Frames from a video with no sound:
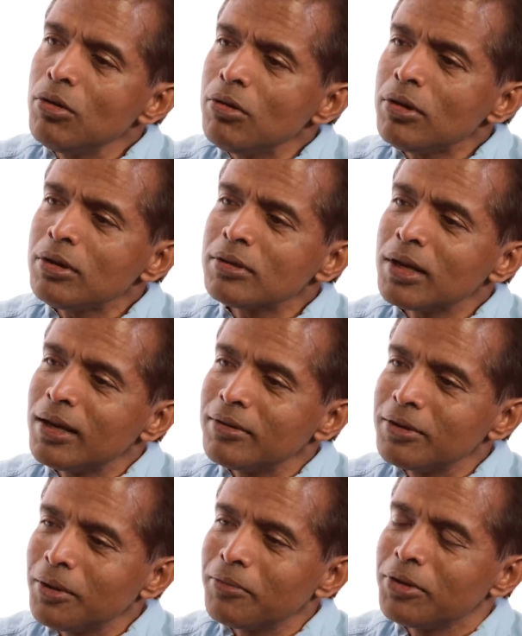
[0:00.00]
Google,
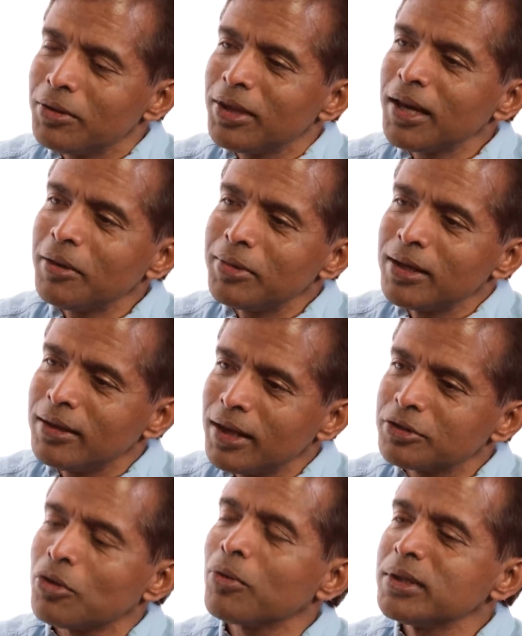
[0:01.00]
the, the thing about
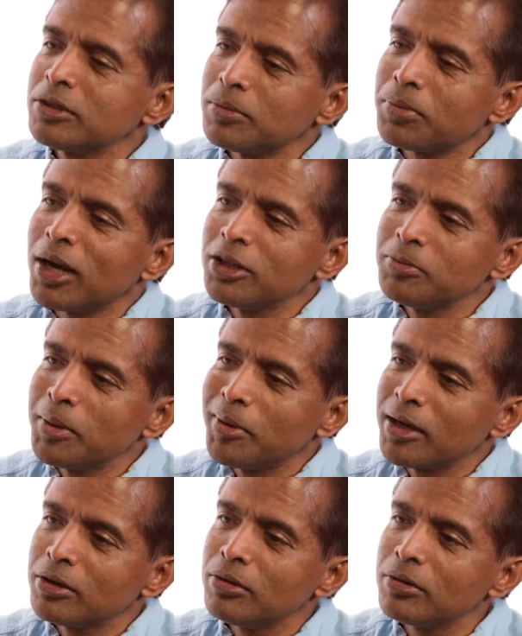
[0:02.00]
that's always surprised me
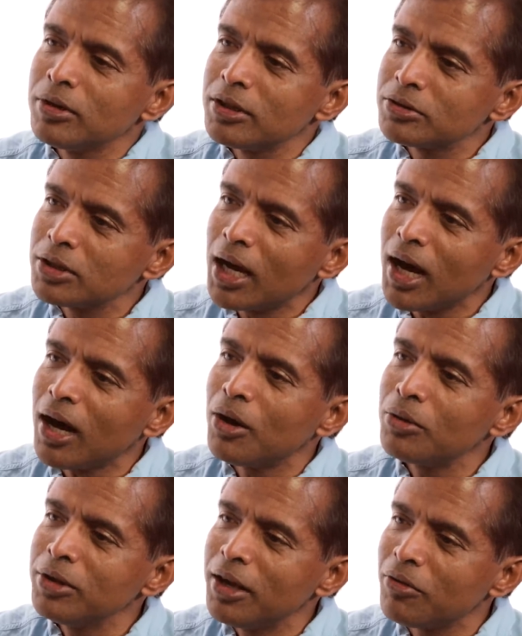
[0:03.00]
about Google is
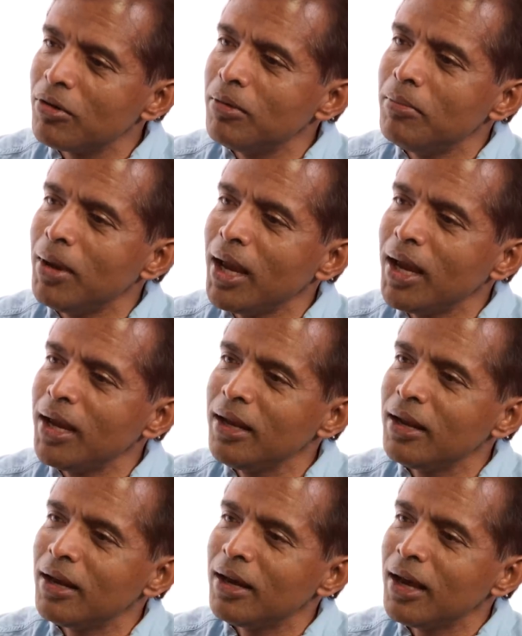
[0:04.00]
how they
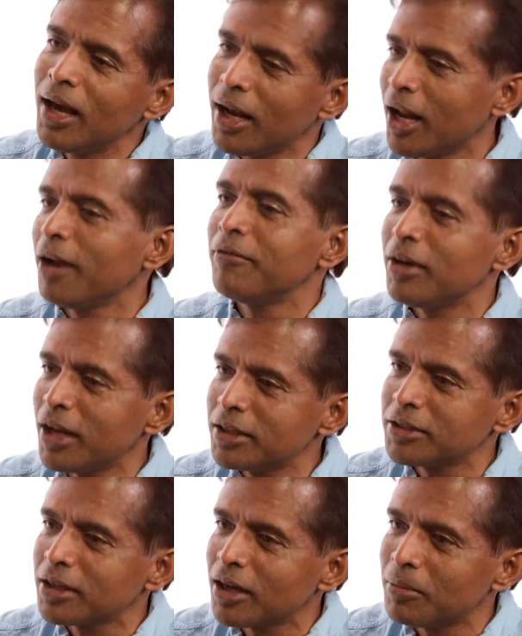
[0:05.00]
remain an
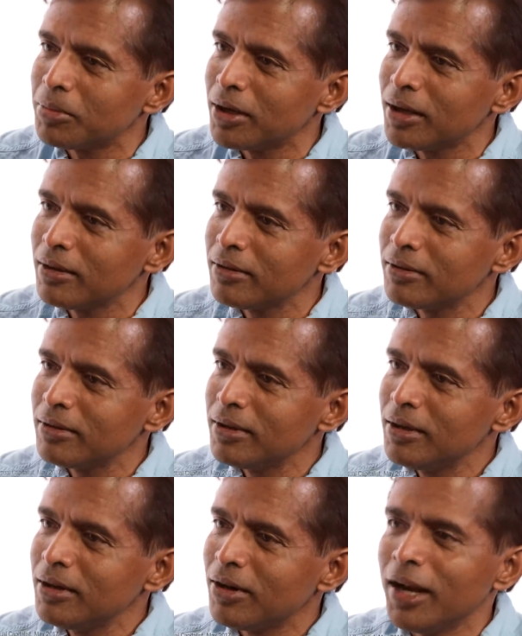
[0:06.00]
advertising company, mm-hmm.